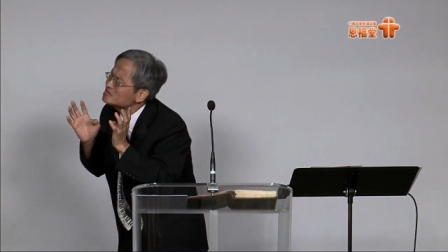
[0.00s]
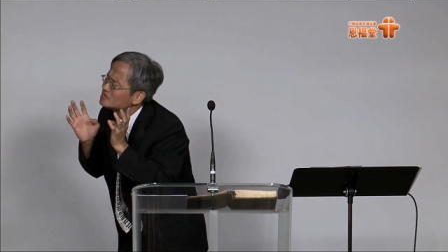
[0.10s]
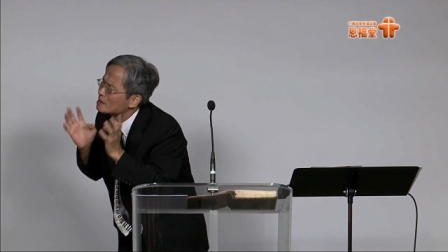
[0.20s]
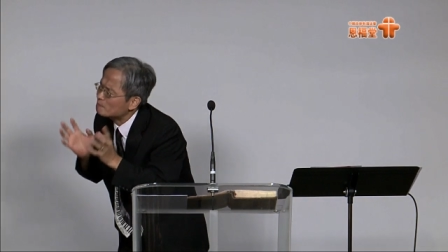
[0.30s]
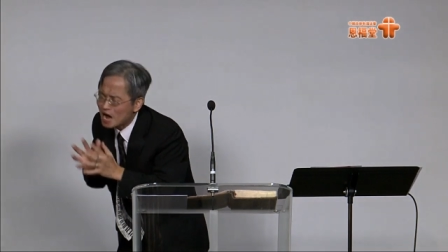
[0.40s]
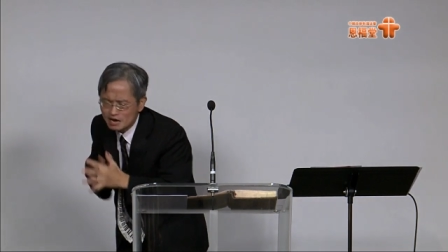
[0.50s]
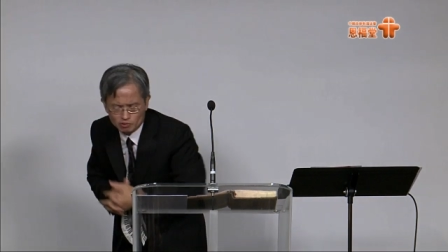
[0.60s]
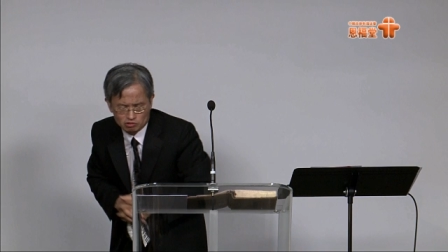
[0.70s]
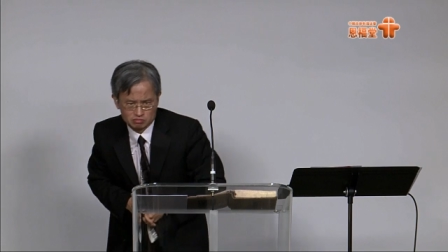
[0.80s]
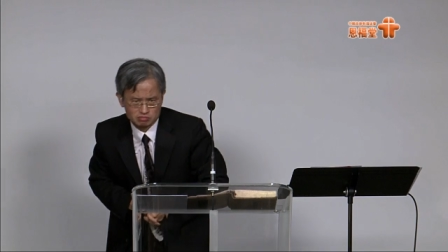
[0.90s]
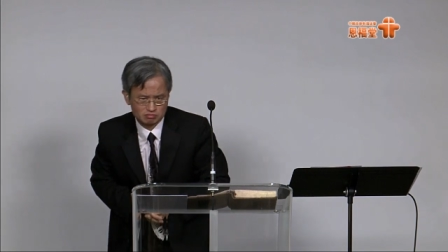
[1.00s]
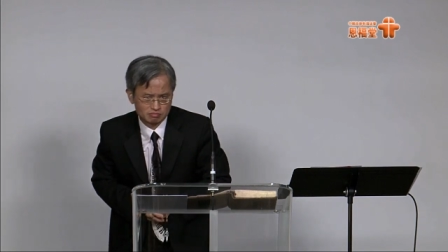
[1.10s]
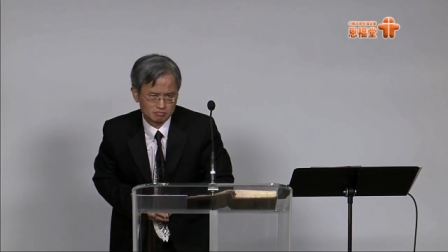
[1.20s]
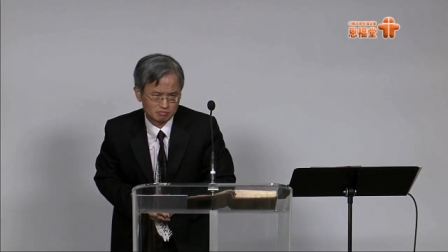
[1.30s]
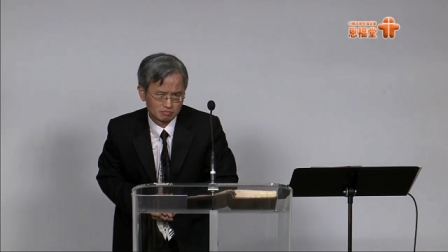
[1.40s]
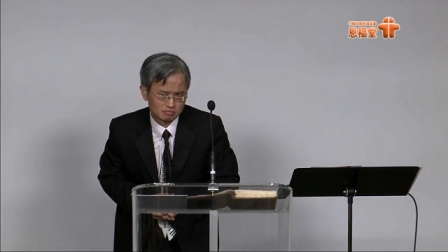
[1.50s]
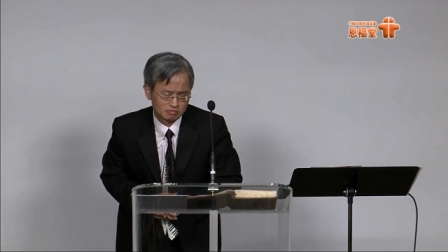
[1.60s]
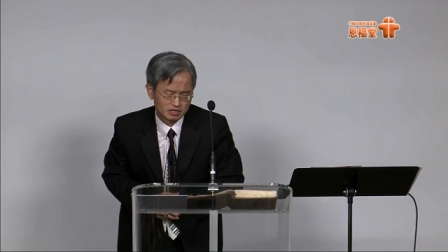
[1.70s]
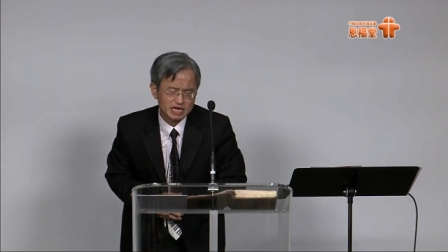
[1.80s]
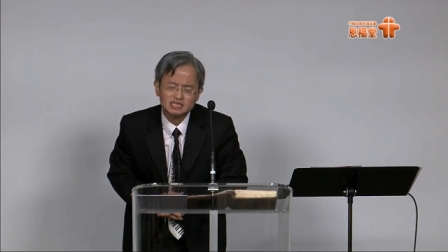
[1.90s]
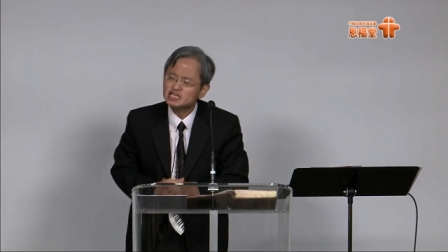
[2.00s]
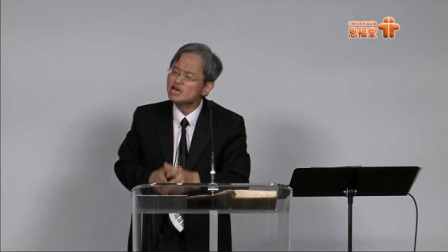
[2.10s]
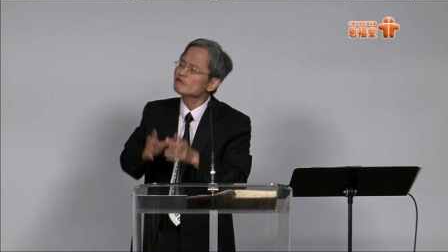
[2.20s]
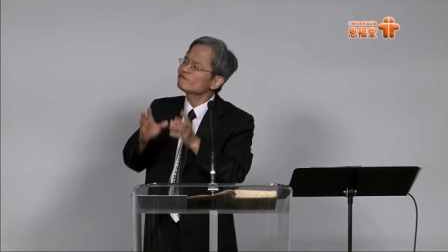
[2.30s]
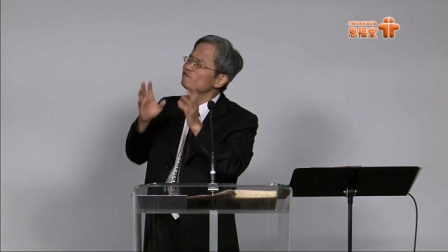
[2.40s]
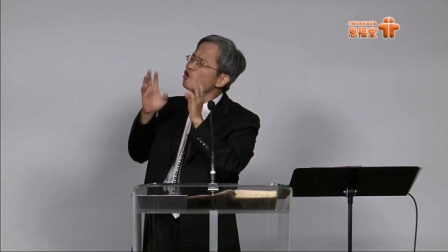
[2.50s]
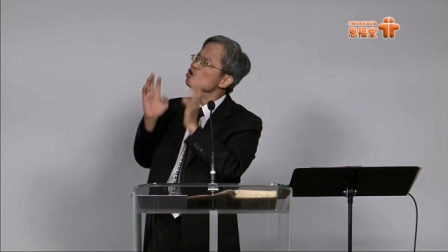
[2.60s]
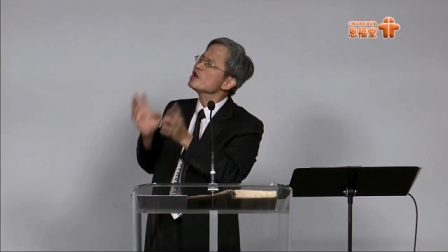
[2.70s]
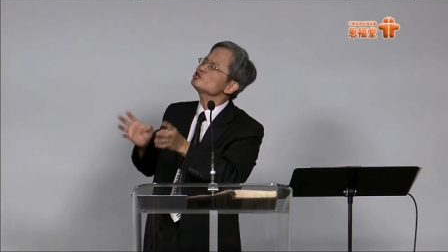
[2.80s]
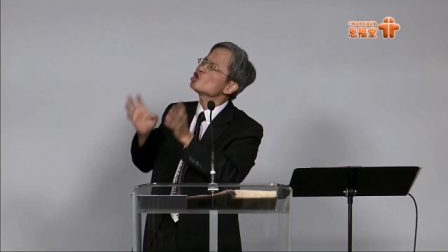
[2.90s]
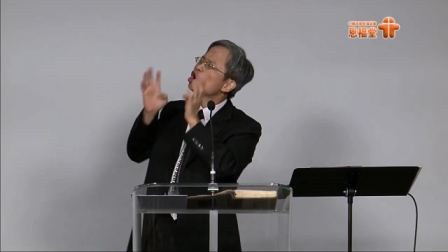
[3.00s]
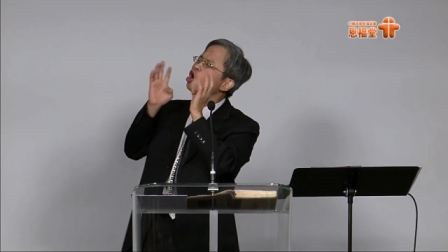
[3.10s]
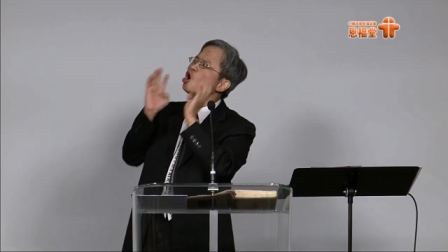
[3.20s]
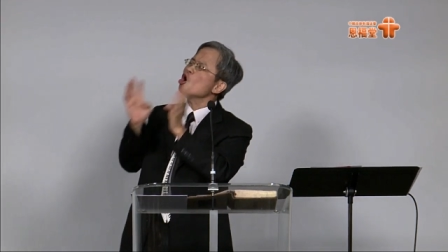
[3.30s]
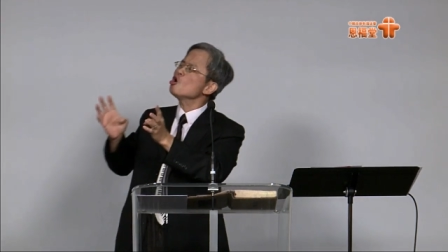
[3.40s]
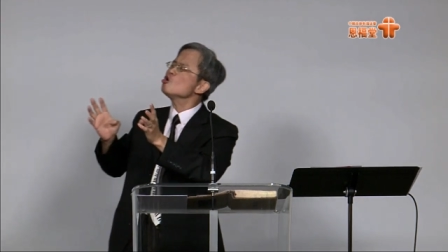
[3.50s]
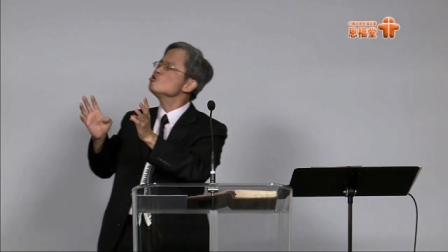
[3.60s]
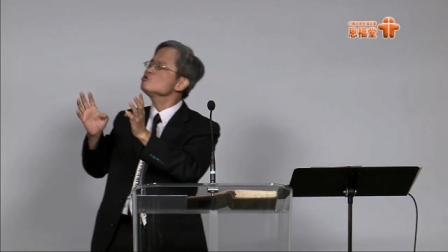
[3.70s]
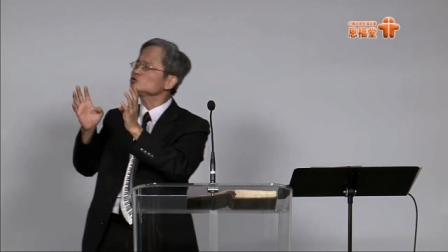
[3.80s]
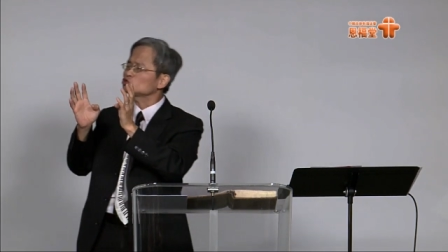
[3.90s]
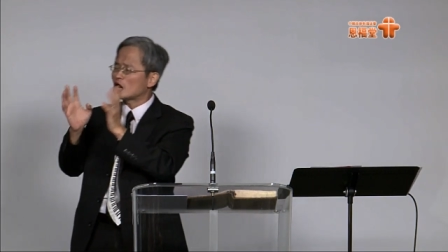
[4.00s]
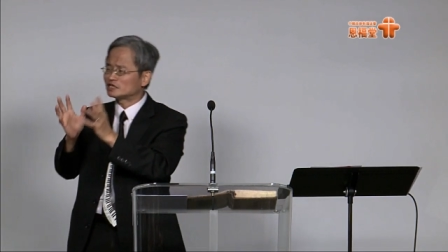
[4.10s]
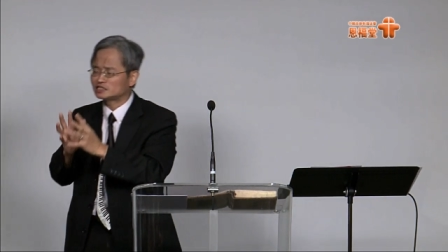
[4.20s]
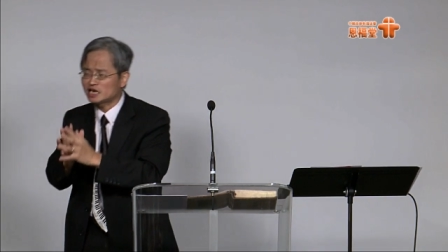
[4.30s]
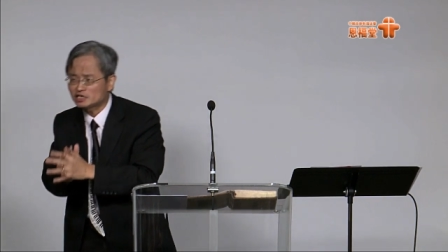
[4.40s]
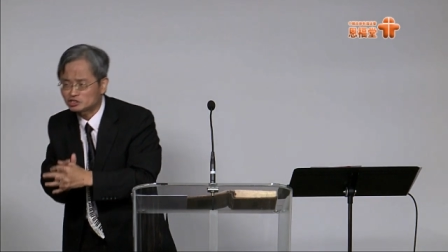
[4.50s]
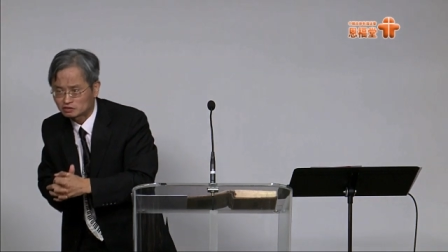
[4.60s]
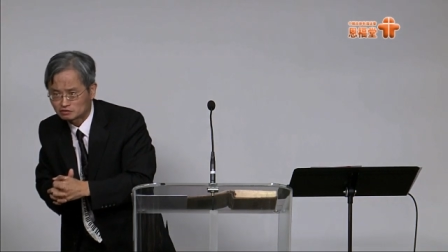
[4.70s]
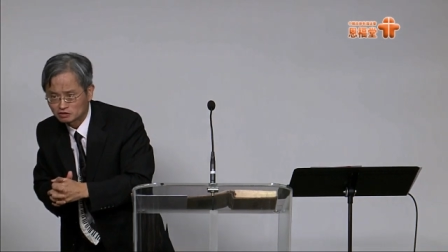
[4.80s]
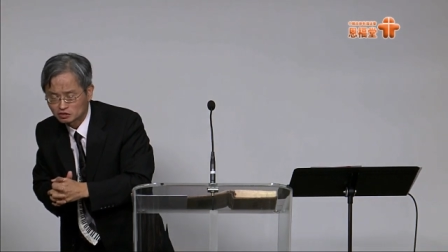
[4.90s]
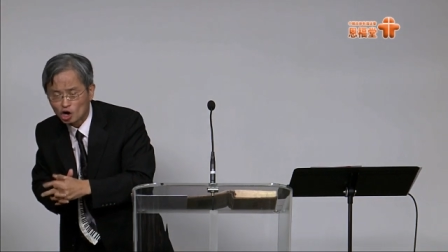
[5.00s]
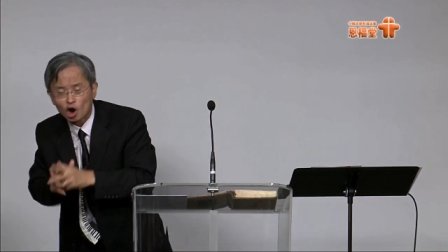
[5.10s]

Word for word: their Bible? instead of following the old translation, the